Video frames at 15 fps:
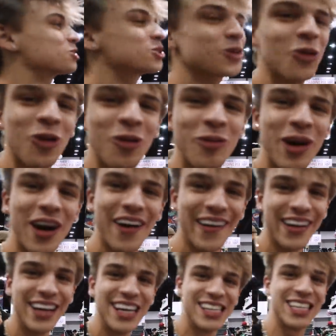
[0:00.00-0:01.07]
school, bro.
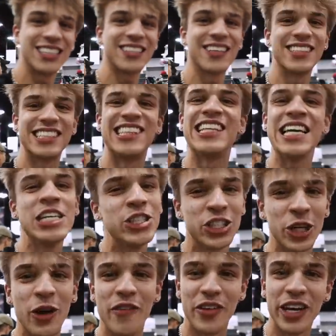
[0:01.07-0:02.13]
This is the
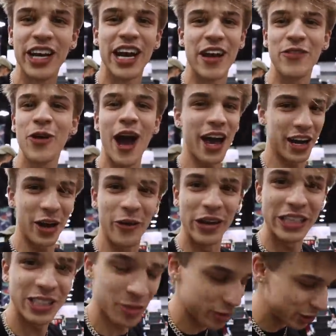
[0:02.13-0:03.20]
shoe. If you had
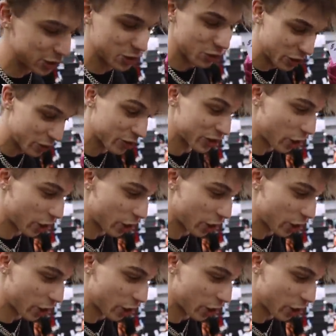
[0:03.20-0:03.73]
Ewing's in middle school, you were